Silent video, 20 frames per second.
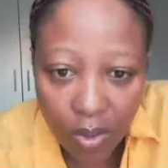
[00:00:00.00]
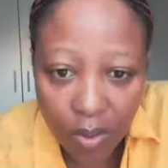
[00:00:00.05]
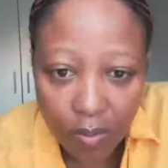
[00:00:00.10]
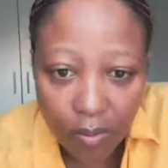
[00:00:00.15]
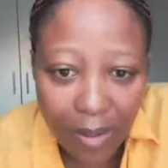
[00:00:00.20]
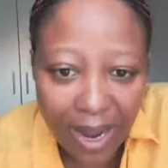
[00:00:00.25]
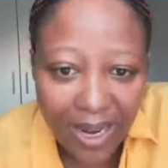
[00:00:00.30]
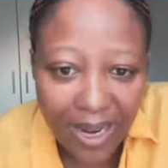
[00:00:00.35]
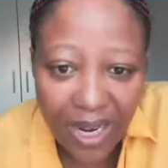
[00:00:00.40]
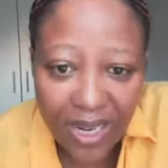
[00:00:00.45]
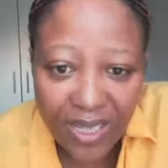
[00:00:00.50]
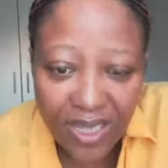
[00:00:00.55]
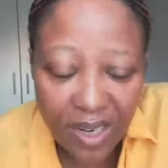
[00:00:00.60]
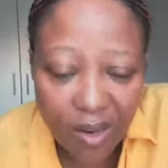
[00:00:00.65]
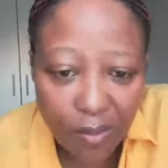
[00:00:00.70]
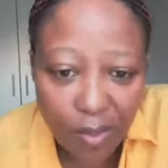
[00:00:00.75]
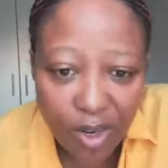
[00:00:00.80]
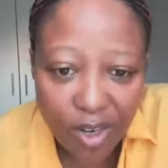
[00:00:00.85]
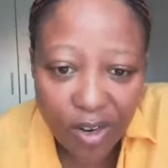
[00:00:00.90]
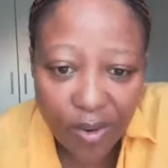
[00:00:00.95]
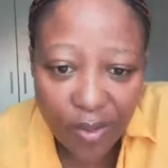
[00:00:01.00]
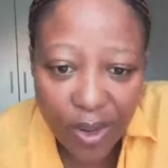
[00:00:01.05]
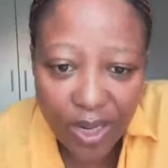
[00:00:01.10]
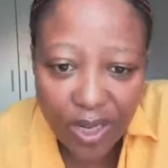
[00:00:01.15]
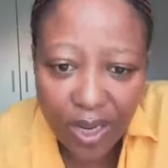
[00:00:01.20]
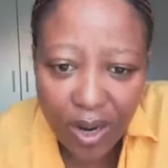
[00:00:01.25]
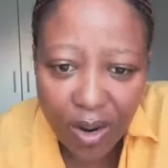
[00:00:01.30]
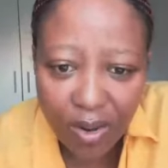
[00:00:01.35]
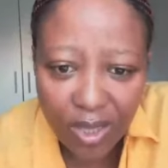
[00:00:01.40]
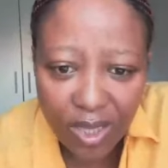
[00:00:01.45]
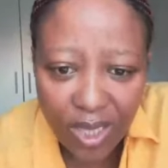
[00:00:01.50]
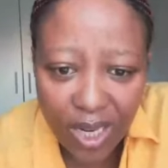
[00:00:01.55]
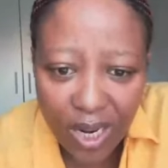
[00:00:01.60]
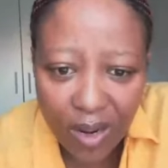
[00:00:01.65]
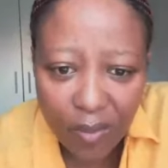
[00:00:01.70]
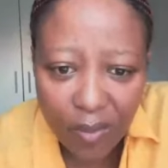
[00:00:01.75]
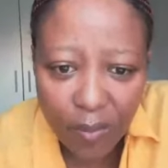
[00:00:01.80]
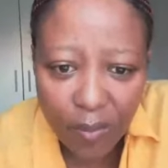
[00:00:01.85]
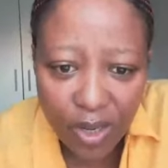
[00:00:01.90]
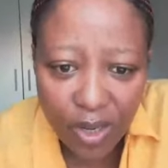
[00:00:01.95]
A managing moderator or
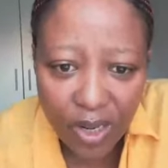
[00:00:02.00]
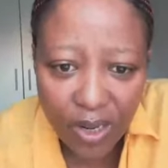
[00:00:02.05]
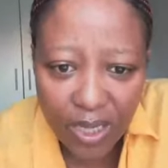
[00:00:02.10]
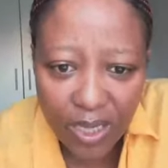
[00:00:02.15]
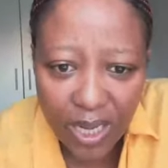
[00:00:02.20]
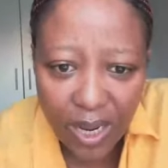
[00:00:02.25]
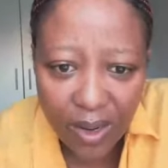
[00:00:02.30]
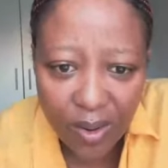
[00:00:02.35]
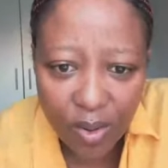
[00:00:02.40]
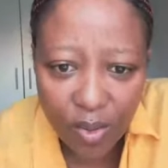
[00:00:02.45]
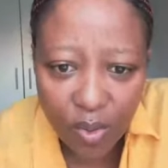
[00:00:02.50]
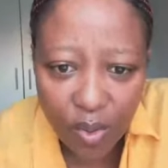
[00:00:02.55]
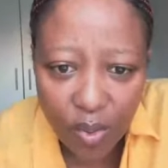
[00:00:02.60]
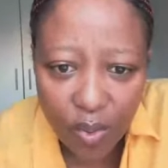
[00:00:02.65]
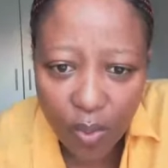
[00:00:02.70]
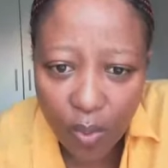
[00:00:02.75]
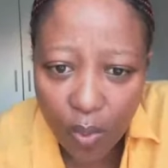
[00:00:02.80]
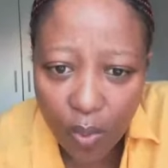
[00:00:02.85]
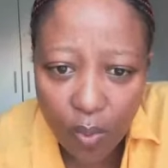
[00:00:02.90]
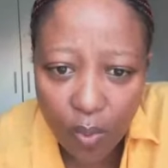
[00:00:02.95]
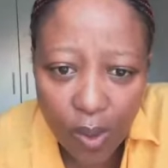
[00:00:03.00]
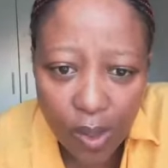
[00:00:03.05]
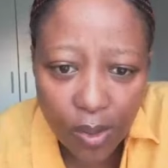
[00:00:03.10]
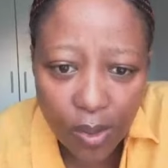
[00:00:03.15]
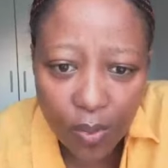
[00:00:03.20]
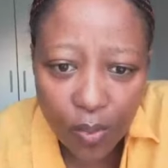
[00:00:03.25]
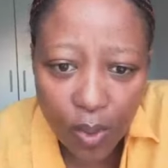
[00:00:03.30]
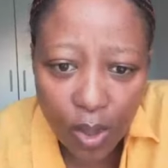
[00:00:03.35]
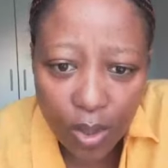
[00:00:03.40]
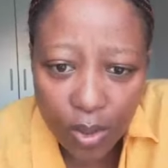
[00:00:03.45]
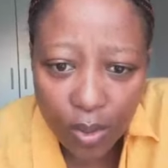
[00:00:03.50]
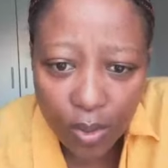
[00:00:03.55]
standard moderator, I don't know what.